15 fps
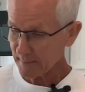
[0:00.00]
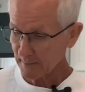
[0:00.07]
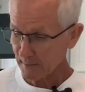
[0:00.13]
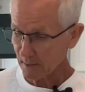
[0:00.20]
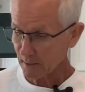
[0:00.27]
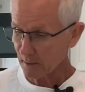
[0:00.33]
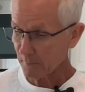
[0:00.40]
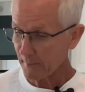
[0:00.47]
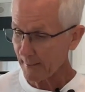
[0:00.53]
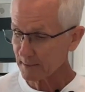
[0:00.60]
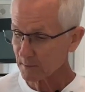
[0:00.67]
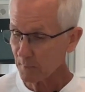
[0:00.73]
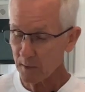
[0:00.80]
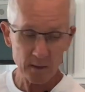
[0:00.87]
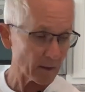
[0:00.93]
I'll cut the bad
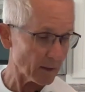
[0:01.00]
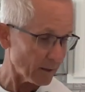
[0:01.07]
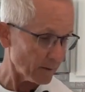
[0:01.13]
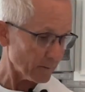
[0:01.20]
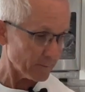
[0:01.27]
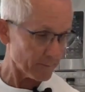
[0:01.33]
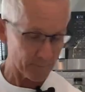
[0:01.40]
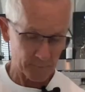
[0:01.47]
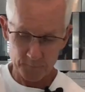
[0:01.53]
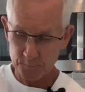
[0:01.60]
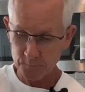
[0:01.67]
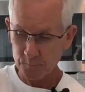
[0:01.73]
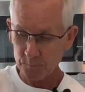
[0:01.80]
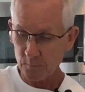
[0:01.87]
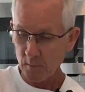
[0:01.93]
spot off.
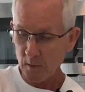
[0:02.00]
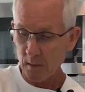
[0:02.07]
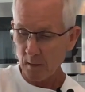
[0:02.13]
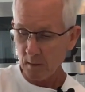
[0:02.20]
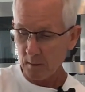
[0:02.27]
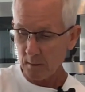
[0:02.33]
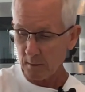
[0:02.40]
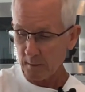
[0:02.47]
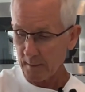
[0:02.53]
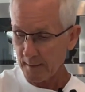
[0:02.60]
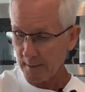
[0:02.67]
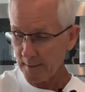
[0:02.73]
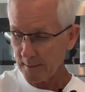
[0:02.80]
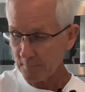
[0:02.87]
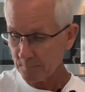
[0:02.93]

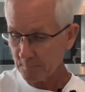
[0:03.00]
Okay.